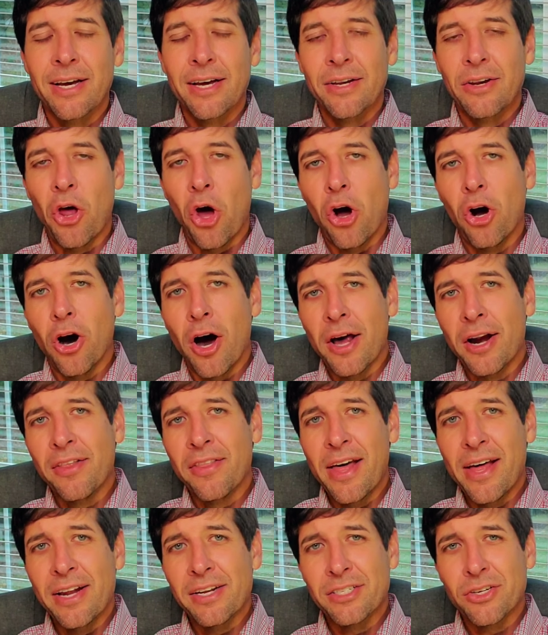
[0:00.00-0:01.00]
Now, a lot of
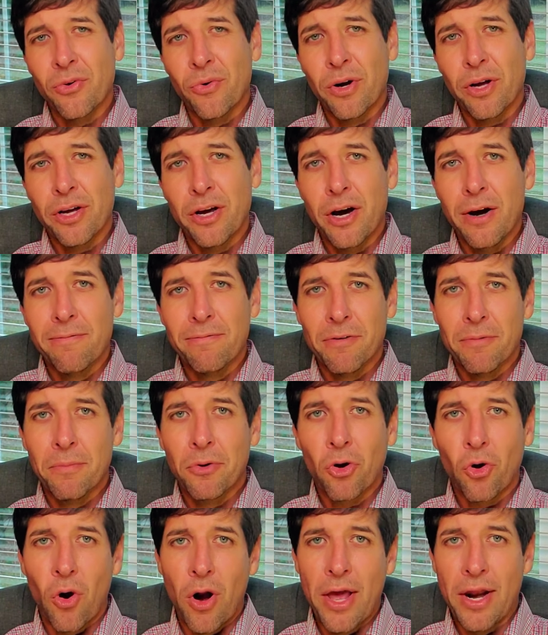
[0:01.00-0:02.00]
that is going to come from
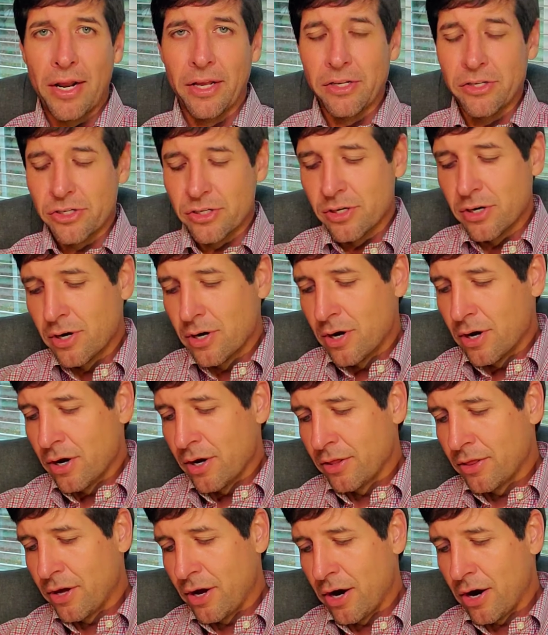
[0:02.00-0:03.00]
credits.
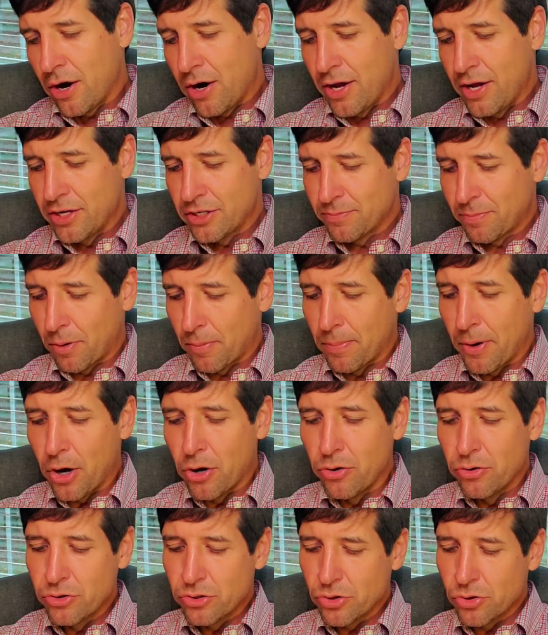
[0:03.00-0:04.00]
There is
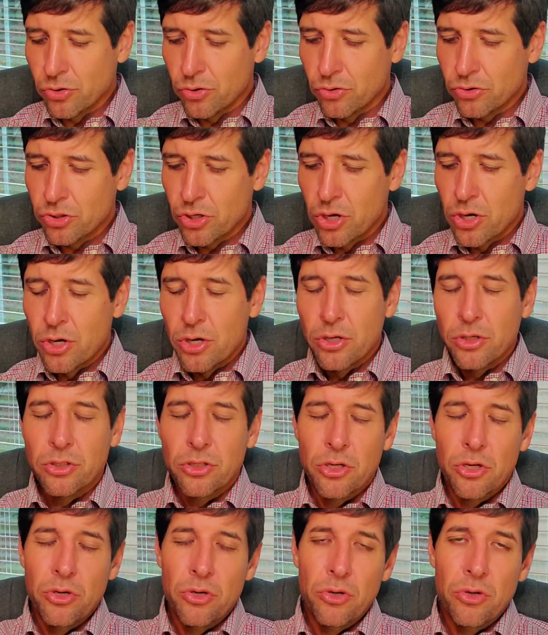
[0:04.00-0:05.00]
proposals
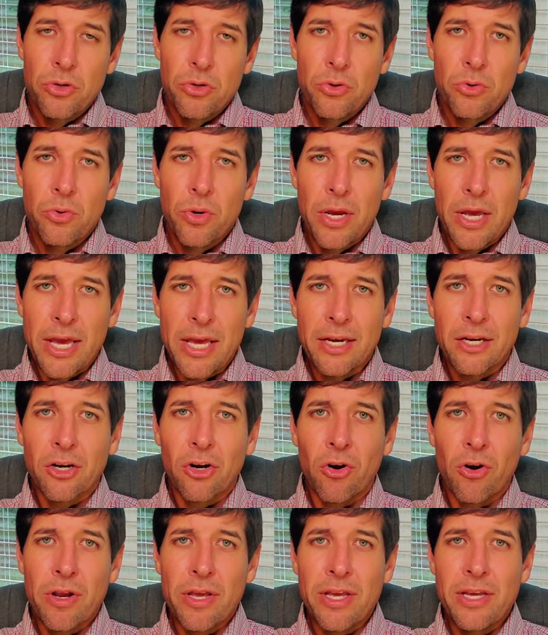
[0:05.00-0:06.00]
to
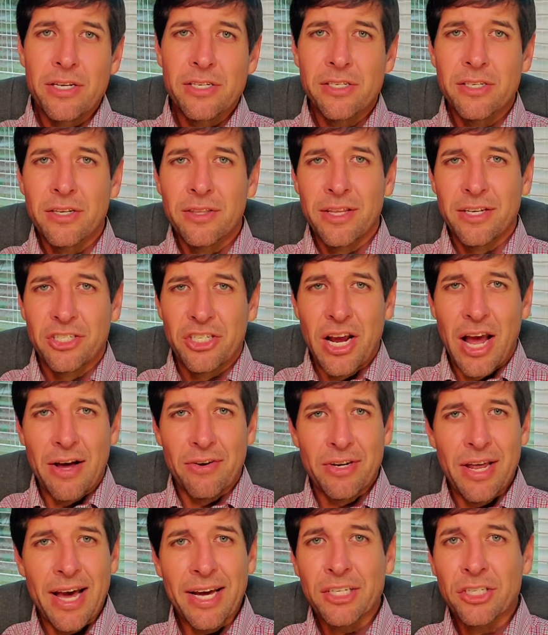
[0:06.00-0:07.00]
increase the child
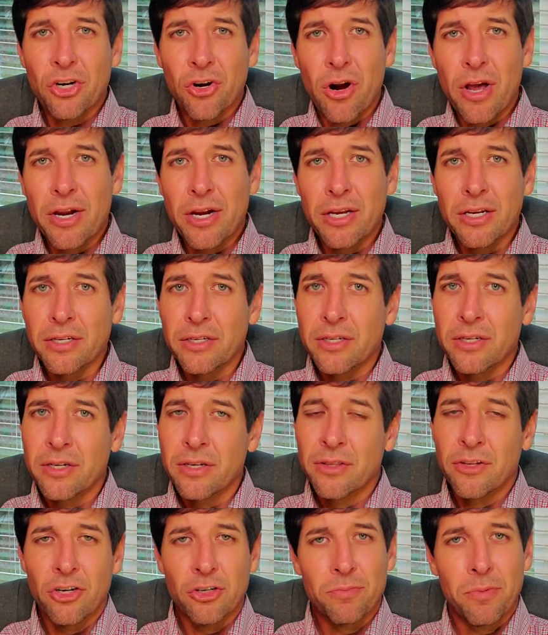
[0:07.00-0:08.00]
tax credit.
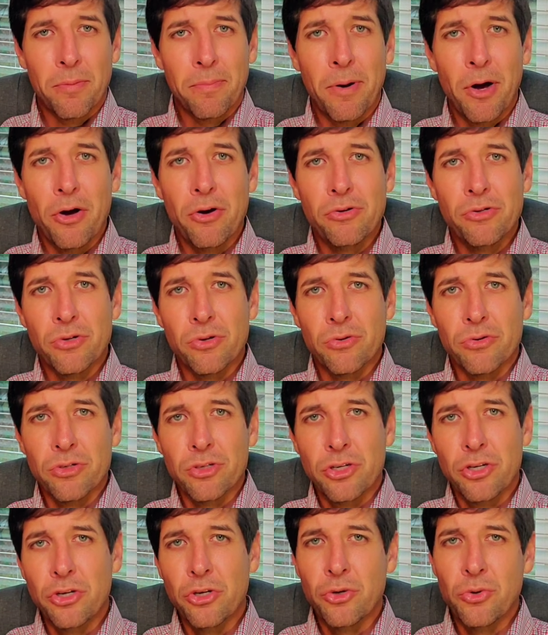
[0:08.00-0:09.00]
There's proposals
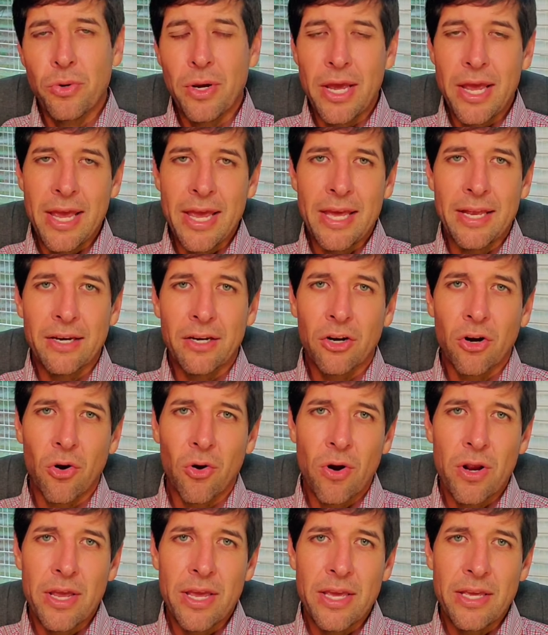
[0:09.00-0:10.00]
to
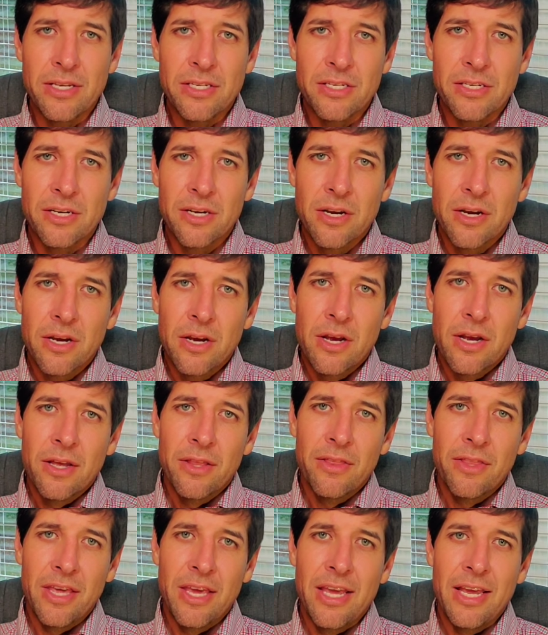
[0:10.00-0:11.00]
increase
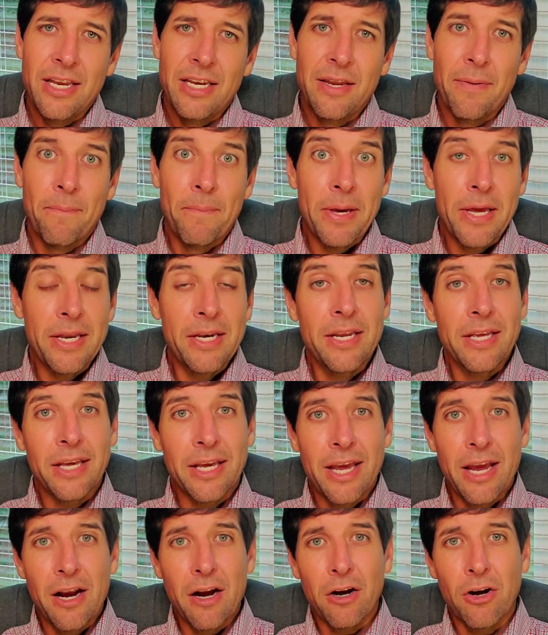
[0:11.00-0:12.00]
the dependent
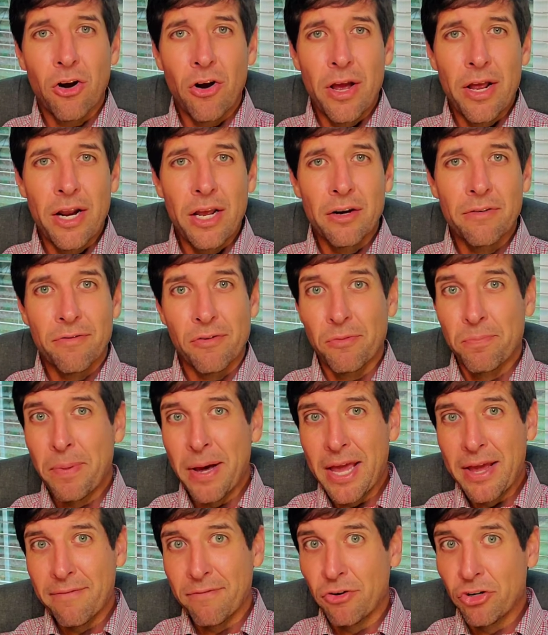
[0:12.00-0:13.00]
care credit for
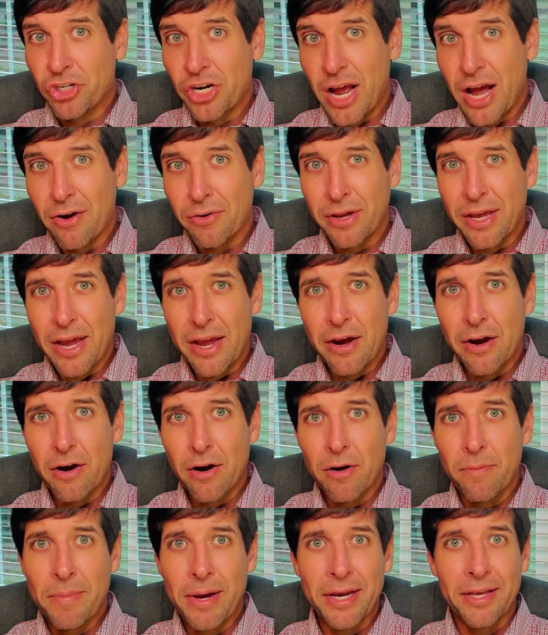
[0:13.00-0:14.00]
paying for child
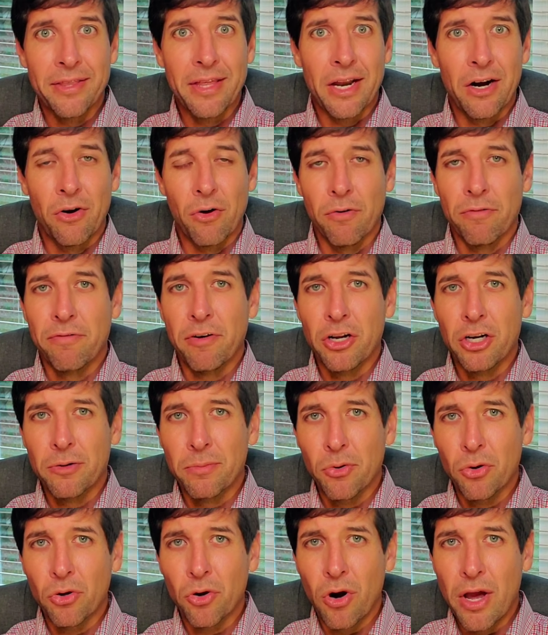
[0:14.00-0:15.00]
care, making that a
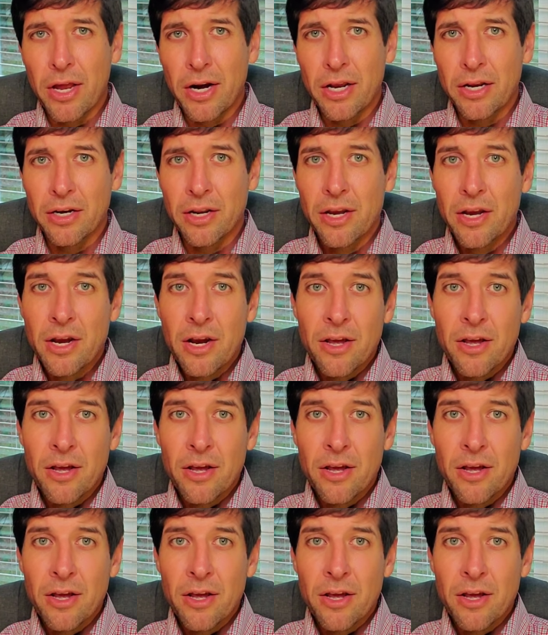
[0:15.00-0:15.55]
refundable credit.